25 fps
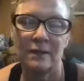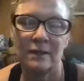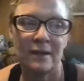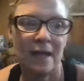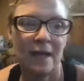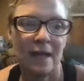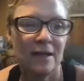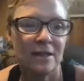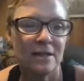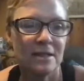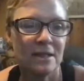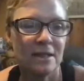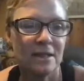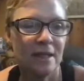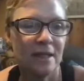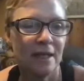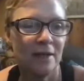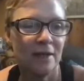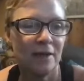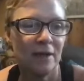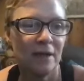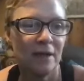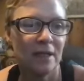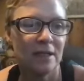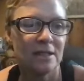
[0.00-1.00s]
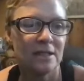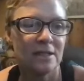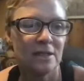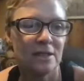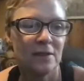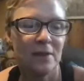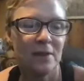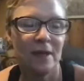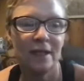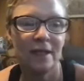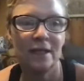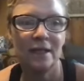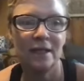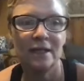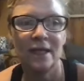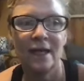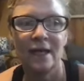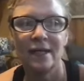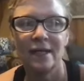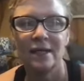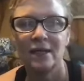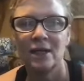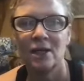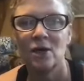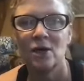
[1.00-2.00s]
That's hilarious. So I did
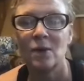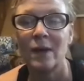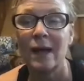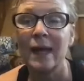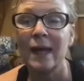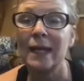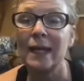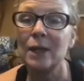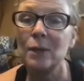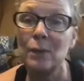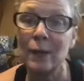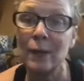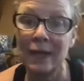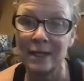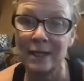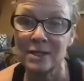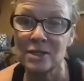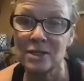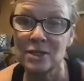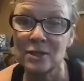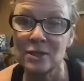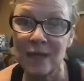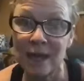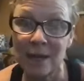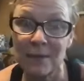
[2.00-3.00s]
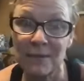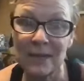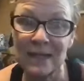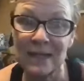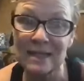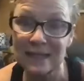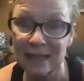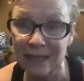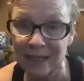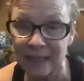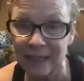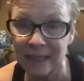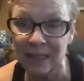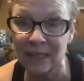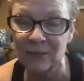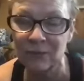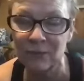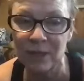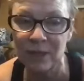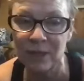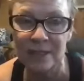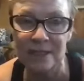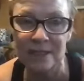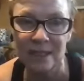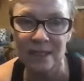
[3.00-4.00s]
not know. Anyway, so that means I can eat
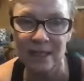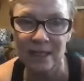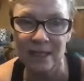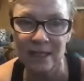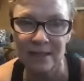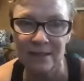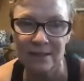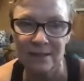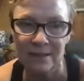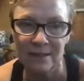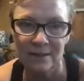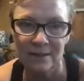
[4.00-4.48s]
rice cakes.